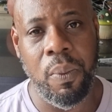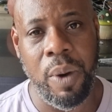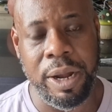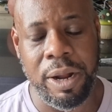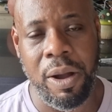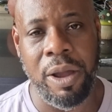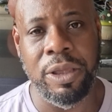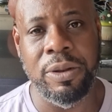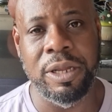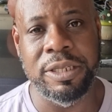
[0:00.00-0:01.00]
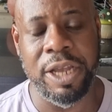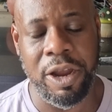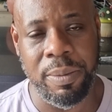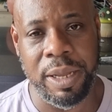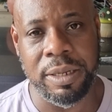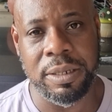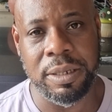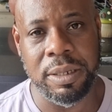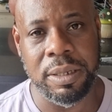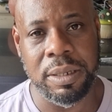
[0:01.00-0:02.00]
what are you determined
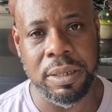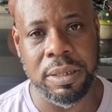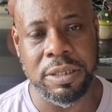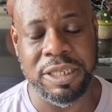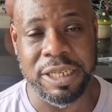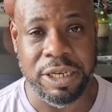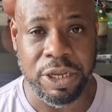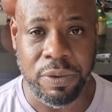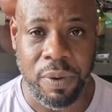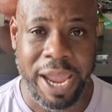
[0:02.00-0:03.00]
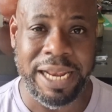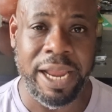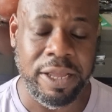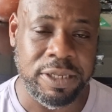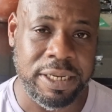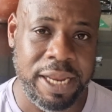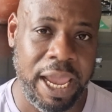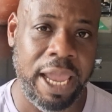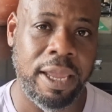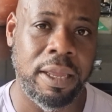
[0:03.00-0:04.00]
to do right now today?